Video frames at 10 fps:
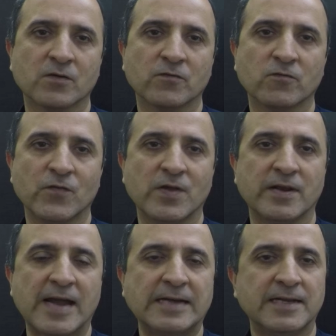We will
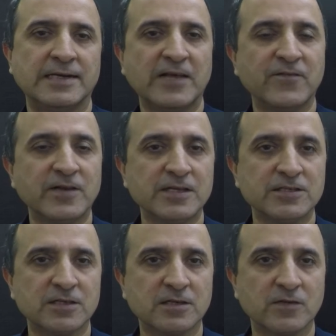write their
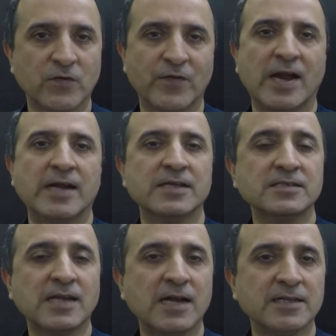definition, we will
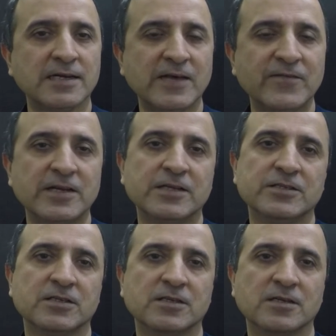understand their
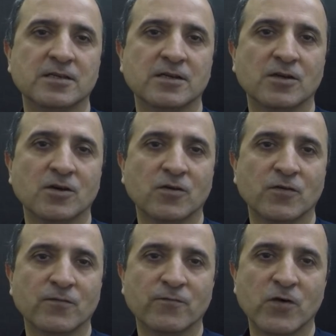definition,
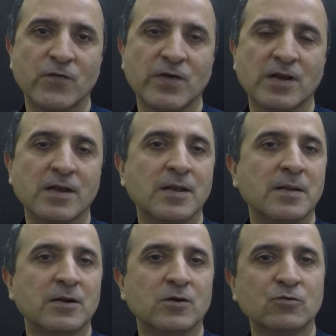we will
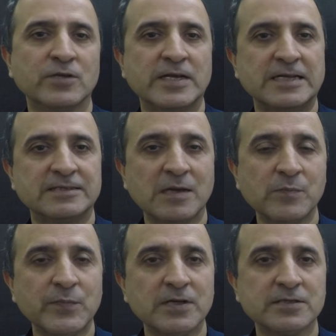do their
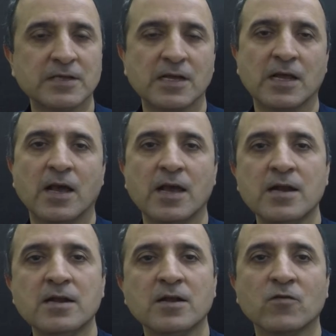examples,
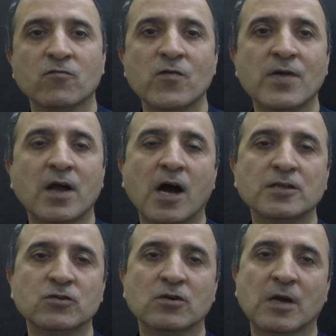and we will
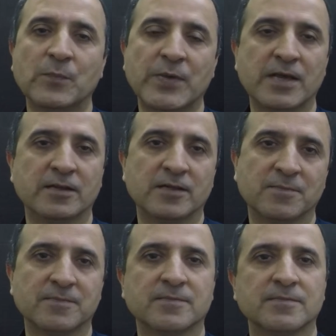also compare them.
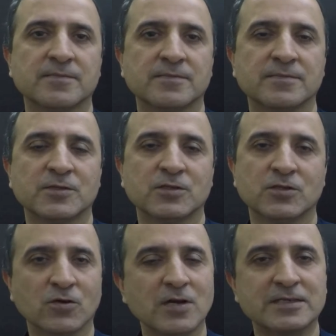
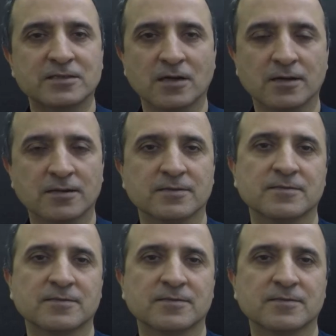So let's start.